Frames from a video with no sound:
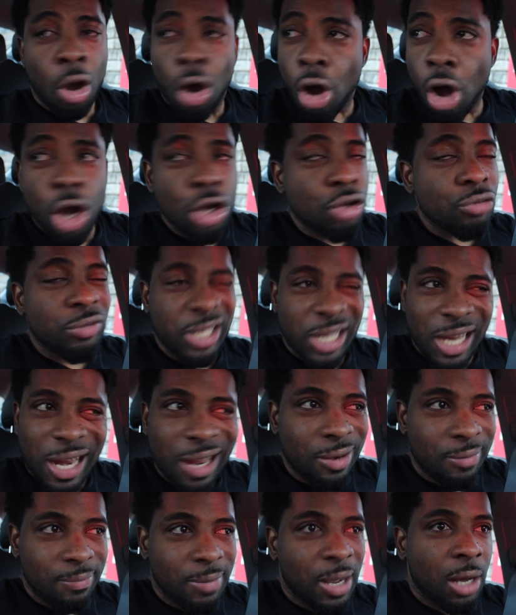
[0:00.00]
All you
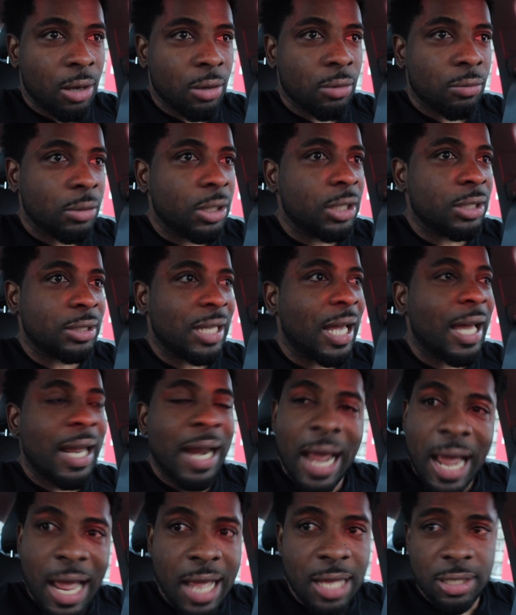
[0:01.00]
cared about was that
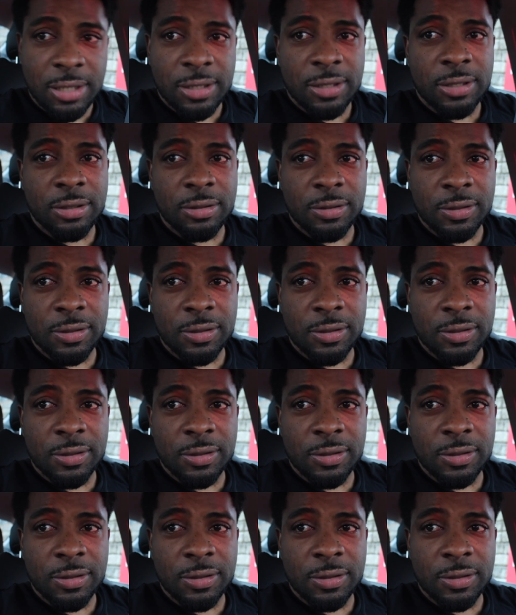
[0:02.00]
ass.